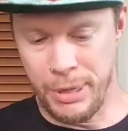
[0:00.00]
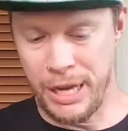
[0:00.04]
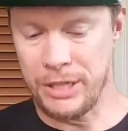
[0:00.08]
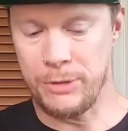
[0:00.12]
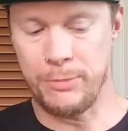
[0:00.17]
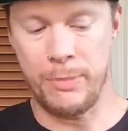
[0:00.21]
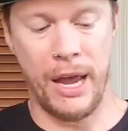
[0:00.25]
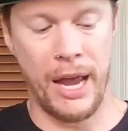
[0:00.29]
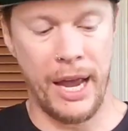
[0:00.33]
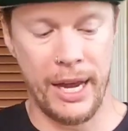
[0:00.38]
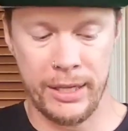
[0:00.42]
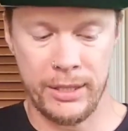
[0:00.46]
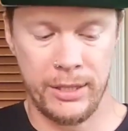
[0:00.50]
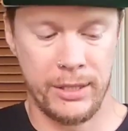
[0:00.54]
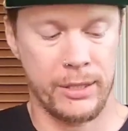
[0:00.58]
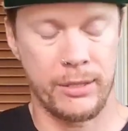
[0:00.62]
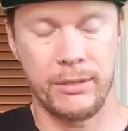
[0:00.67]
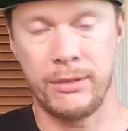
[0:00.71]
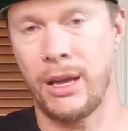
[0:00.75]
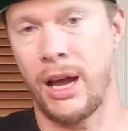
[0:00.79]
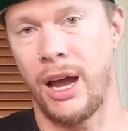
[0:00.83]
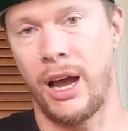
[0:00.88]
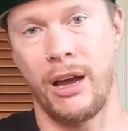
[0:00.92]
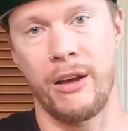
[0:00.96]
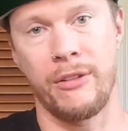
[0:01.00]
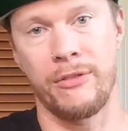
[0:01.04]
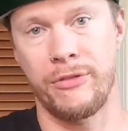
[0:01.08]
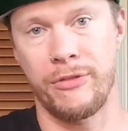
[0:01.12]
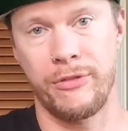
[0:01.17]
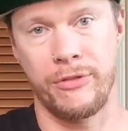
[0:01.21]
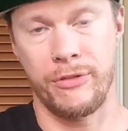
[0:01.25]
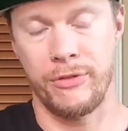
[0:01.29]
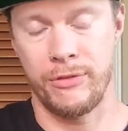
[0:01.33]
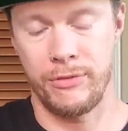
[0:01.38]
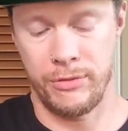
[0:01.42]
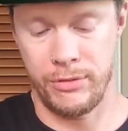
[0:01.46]
best bags
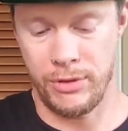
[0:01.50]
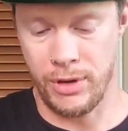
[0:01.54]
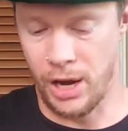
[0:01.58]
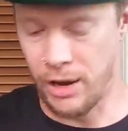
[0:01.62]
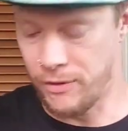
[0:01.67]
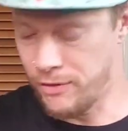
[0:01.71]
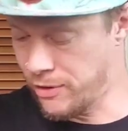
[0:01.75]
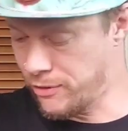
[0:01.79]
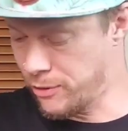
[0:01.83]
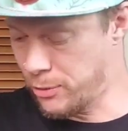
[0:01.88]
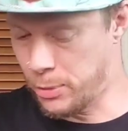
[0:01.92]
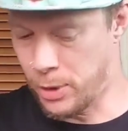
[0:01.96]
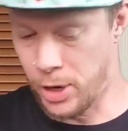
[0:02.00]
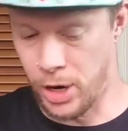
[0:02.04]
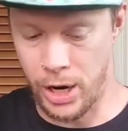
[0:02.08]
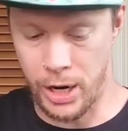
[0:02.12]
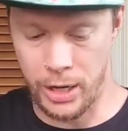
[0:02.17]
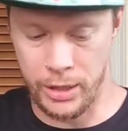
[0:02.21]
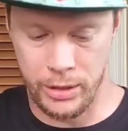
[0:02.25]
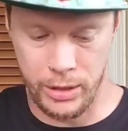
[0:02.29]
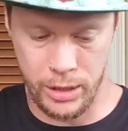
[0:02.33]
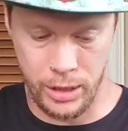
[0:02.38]
I've ever bought.